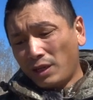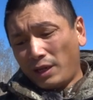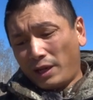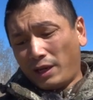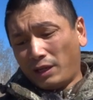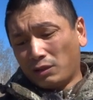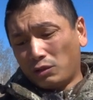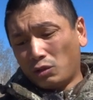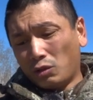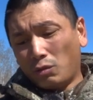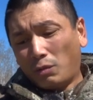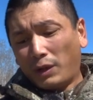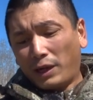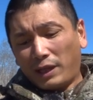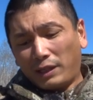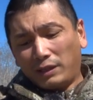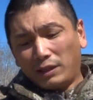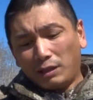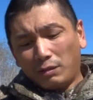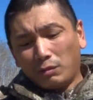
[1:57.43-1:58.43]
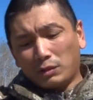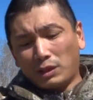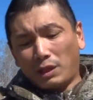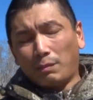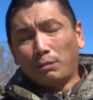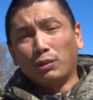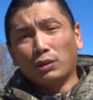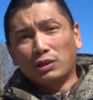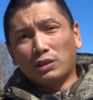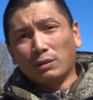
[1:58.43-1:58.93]
And so what I did was I
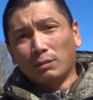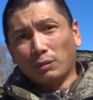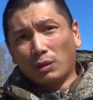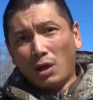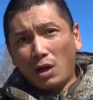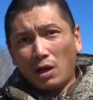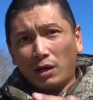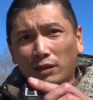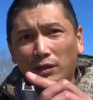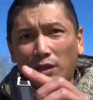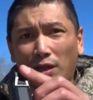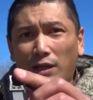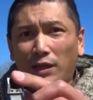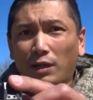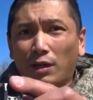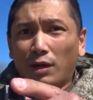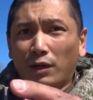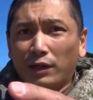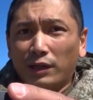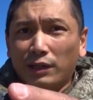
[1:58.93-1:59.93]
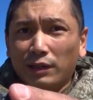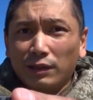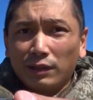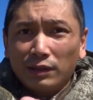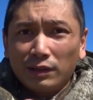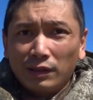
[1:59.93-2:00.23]
put some Loctite on it